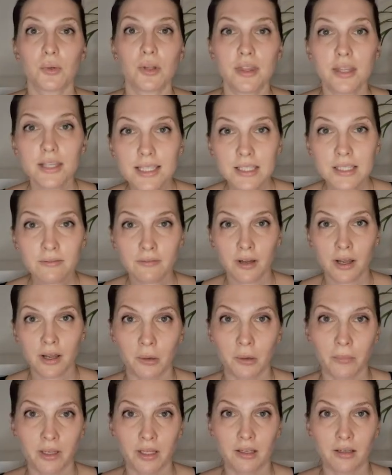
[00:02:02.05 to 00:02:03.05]
So in
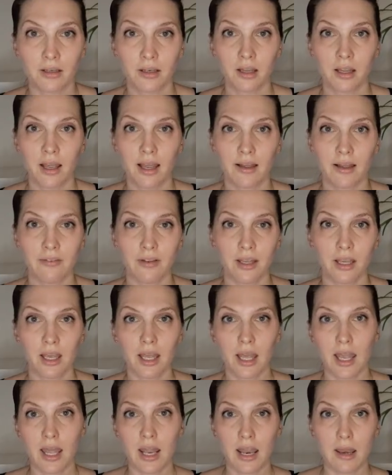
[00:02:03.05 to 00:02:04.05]
environment,
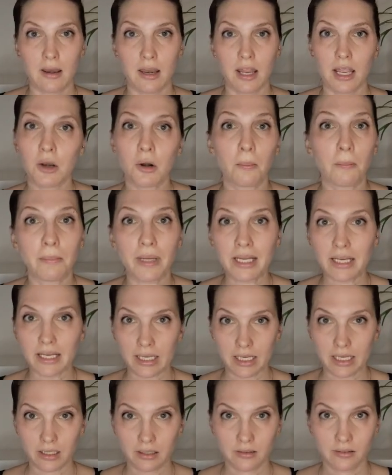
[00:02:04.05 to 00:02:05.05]
having an
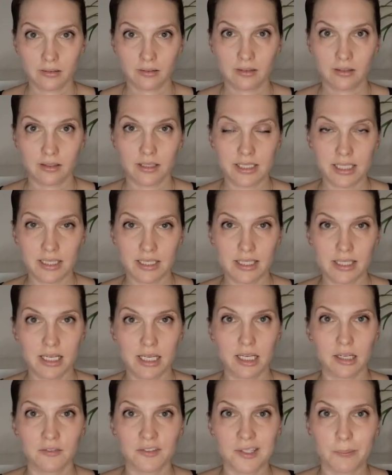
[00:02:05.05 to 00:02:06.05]
intermediate
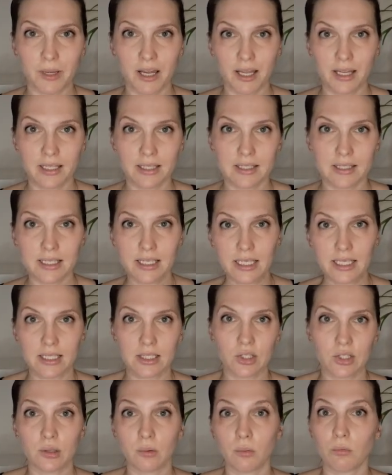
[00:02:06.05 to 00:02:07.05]
density of
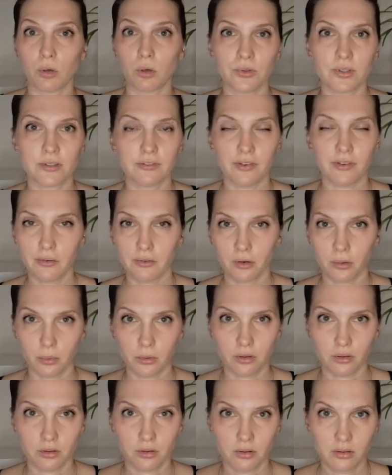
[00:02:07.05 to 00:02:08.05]
spines is the most
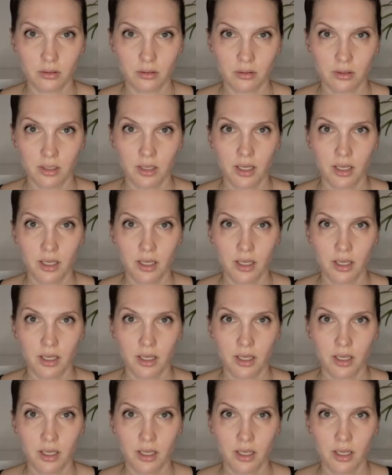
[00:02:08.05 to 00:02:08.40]
favorable.